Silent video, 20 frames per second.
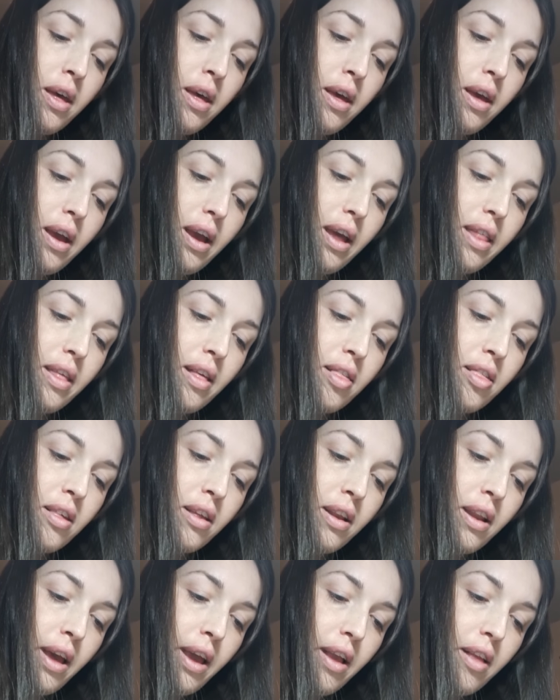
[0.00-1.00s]
And then
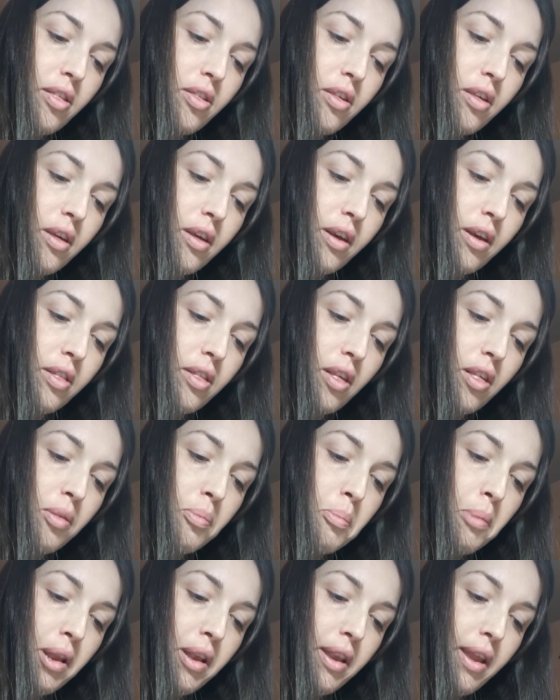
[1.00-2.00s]
tonight, because it's
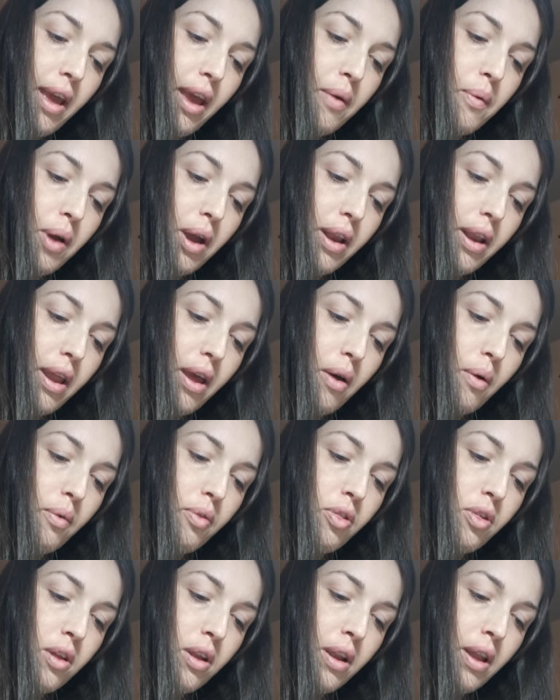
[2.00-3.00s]
midday right now,
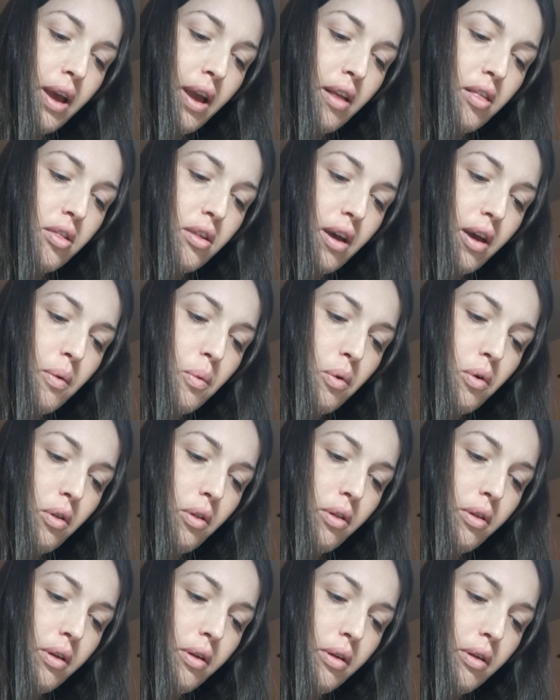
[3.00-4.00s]
tonight I will
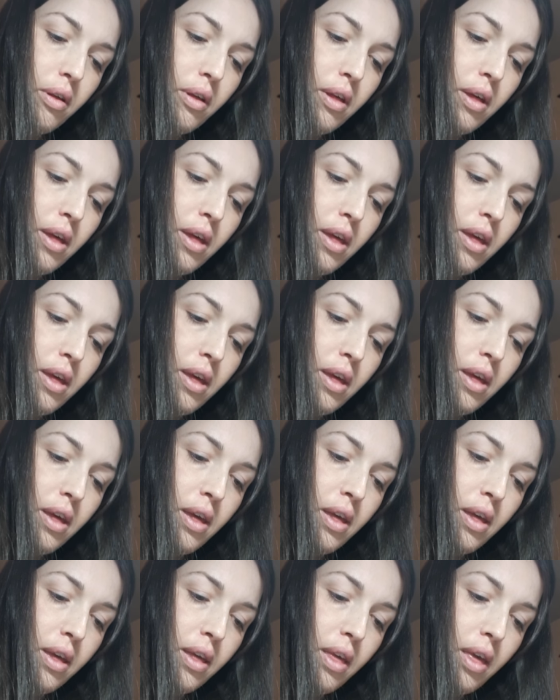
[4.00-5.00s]

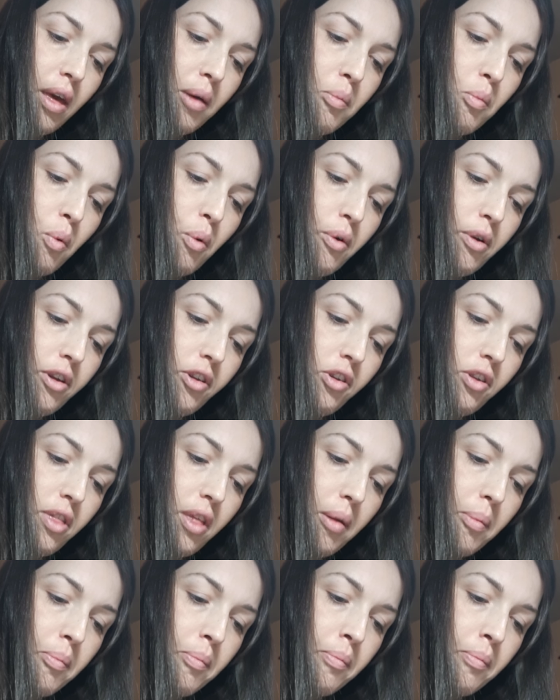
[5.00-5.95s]
get more into them.